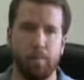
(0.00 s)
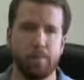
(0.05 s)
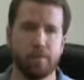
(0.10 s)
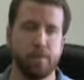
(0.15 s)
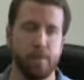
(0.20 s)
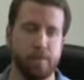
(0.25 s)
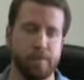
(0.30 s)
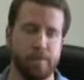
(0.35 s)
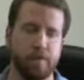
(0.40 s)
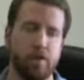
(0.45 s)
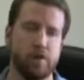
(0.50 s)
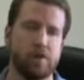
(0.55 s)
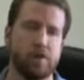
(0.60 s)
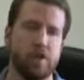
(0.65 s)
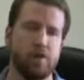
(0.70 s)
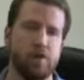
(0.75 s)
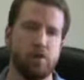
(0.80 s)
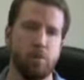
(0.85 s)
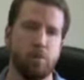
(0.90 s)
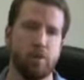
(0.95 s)
So the first
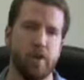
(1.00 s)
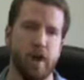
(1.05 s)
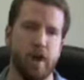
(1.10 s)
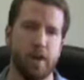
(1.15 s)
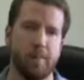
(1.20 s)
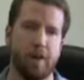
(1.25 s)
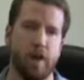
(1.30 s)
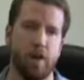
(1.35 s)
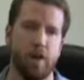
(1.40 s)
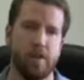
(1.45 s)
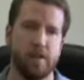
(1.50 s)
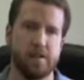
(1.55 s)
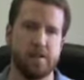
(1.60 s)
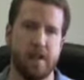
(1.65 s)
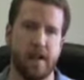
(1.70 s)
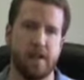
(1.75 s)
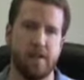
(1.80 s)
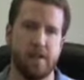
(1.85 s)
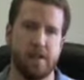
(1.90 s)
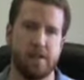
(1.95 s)
issue we'll talk about on these
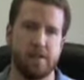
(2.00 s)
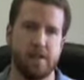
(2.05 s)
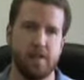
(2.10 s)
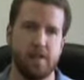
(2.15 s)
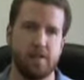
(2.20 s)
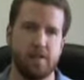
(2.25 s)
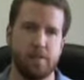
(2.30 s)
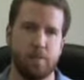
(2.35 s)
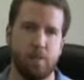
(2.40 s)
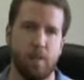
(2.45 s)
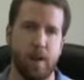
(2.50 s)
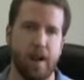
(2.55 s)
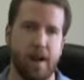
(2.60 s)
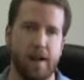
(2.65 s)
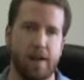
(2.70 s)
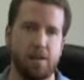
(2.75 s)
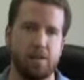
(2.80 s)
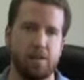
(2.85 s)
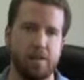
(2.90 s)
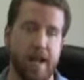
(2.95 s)
entities is the
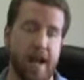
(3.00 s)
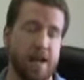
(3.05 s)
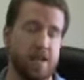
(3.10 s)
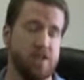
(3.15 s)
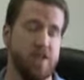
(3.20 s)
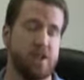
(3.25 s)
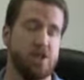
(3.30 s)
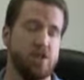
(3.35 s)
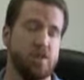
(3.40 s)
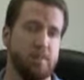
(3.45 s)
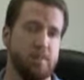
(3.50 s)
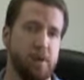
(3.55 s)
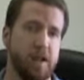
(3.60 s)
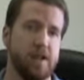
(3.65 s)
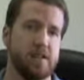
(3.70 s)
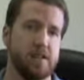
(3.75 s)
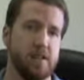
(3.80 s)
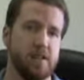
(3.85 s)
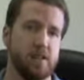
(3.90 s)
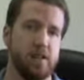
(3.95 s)
way taxation
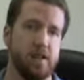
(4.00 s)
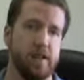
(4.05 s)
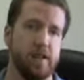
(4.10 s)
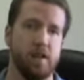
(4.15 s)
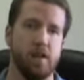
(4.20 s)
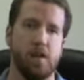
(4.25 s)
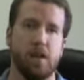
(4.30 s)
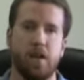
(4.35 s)
plays into it.